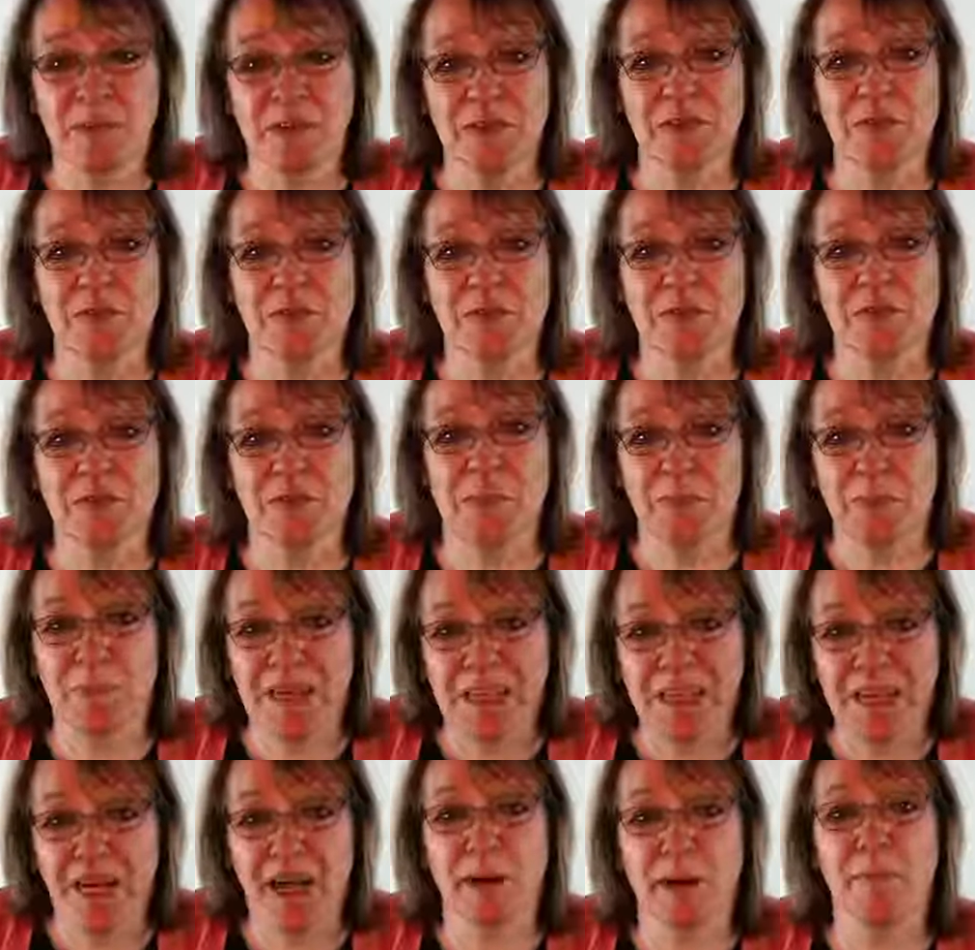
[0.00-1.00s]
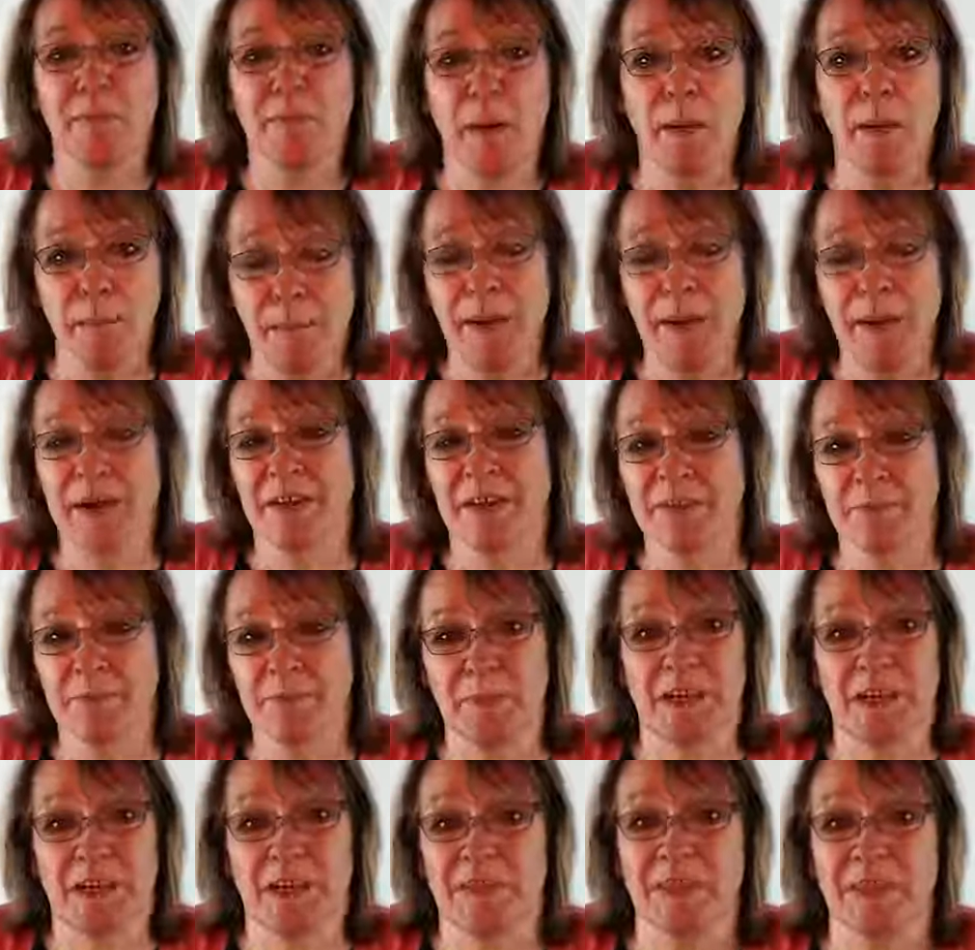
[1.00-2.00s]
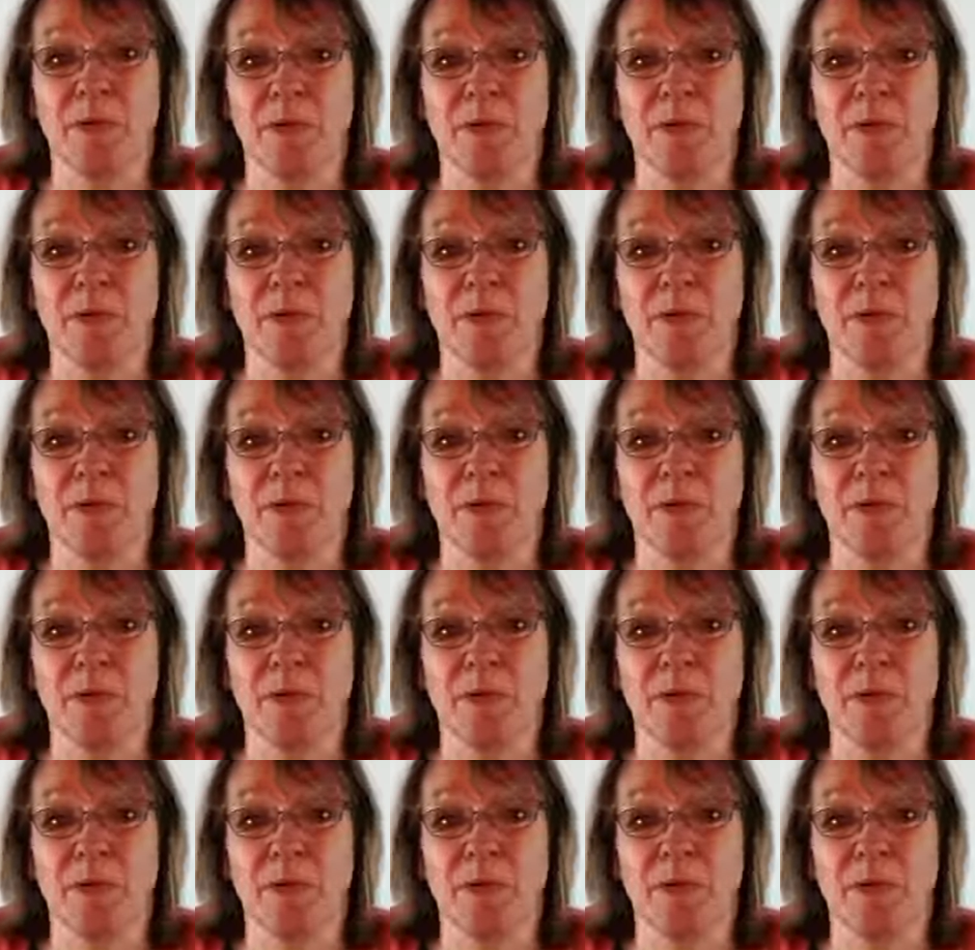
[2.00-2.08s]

you to become better speakers.